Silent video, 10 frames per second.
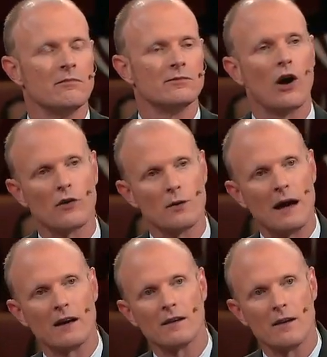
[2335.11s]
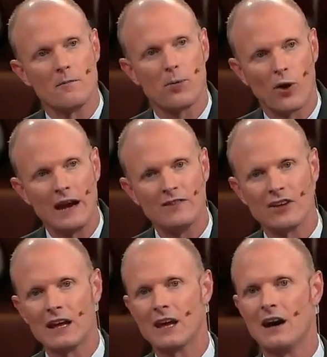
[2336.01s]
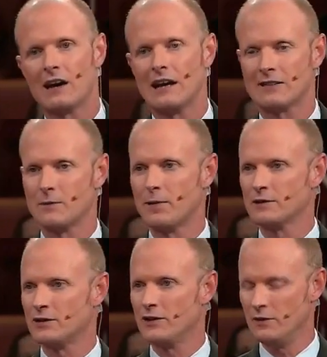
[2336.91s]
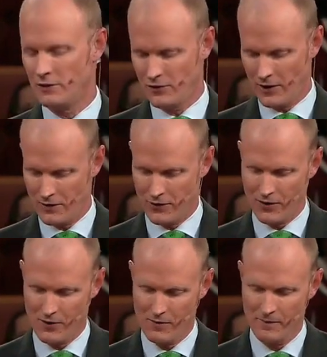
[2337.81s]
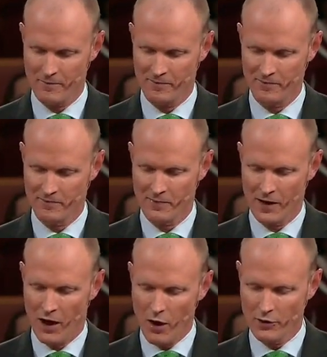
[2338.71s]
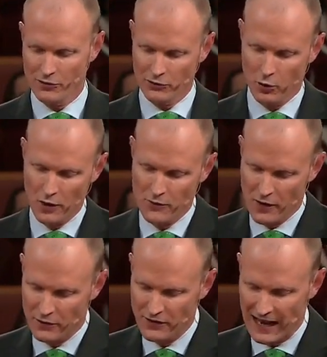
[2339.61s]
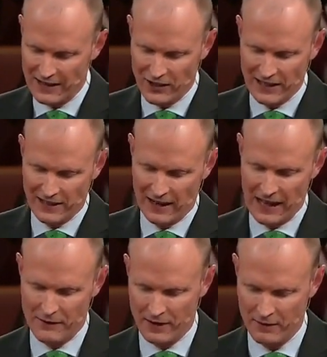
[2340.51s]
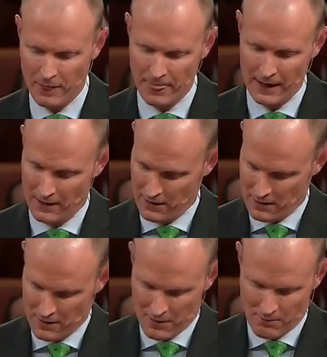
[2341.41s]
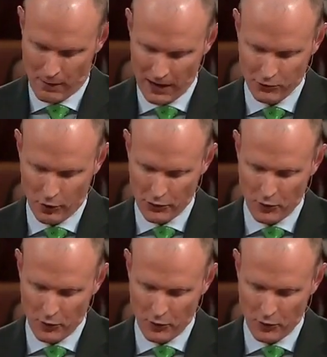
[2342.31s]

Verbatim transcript: Talking about praising God like the persecuted church. August the 21st, 1911, Bosworth